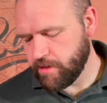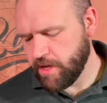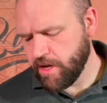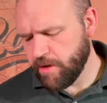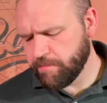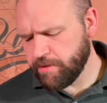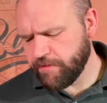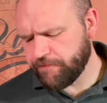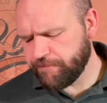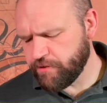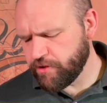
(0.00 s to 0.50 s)

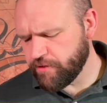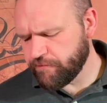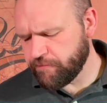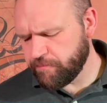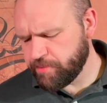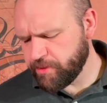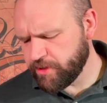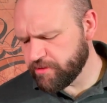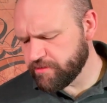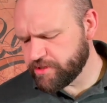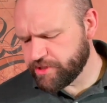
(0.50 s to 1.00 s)
But if you have
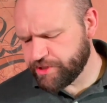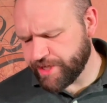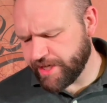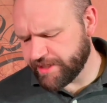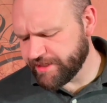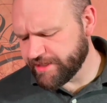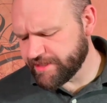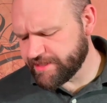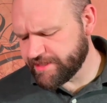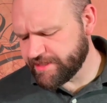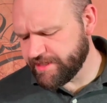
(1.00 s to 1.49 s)
bitter
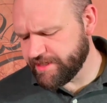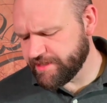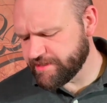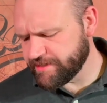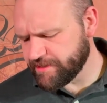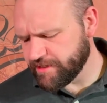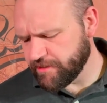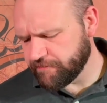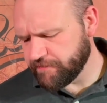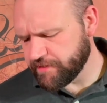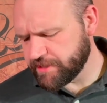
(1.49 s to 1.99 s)
jealousy and
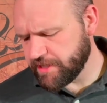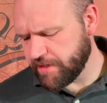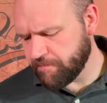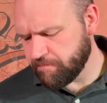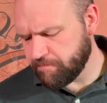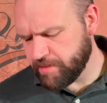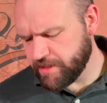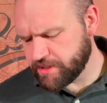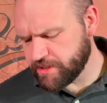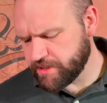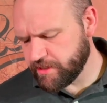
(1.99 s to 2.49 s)
selfish
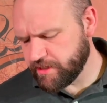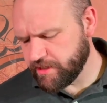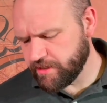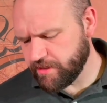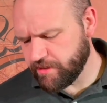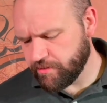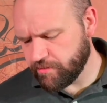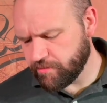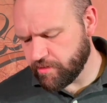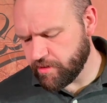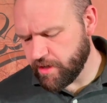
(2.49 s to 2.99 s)
ambition in
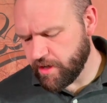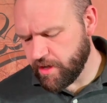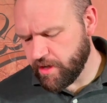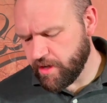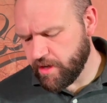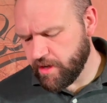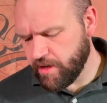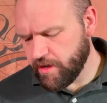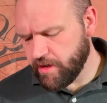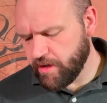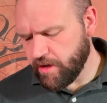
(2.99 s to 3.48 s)
your
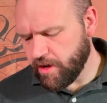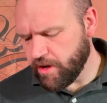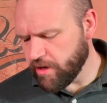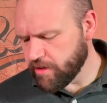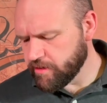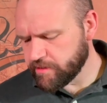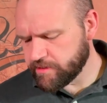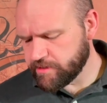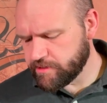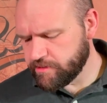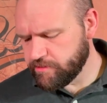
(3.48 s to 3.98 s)

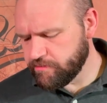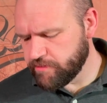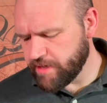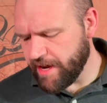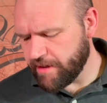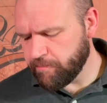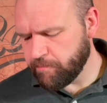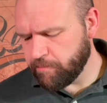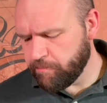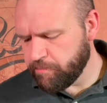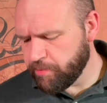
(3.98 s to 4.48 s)
hearts, do
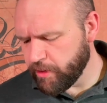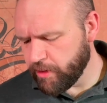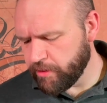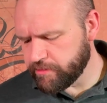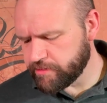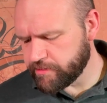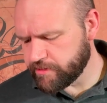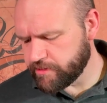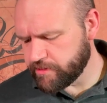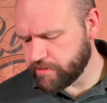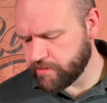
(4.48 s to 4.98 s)
not
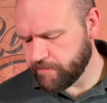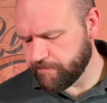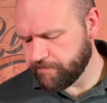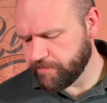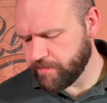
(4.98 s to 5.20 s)
boast